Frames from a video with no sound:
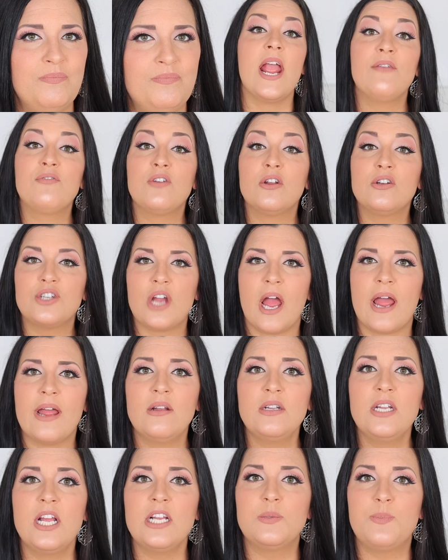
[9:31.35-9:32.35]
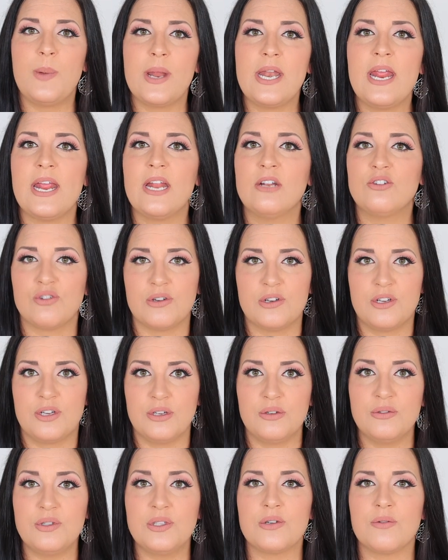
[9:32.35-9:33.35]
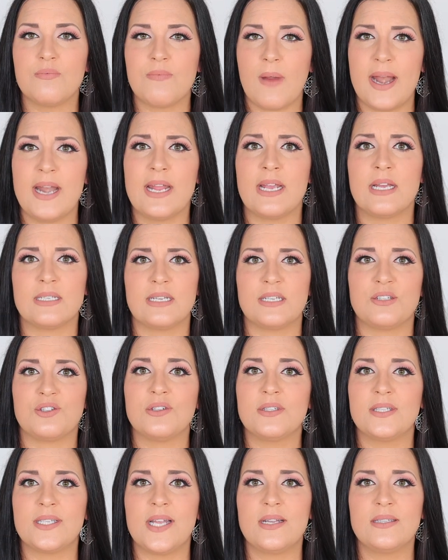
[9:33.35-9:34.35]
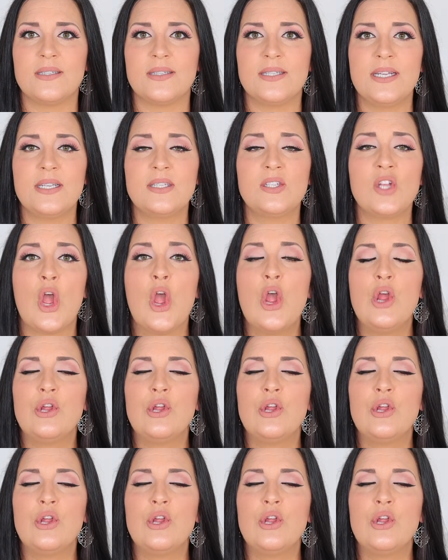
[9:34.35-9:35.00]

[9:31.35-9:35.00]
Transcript: If your child has been introduced to writing addition sentences,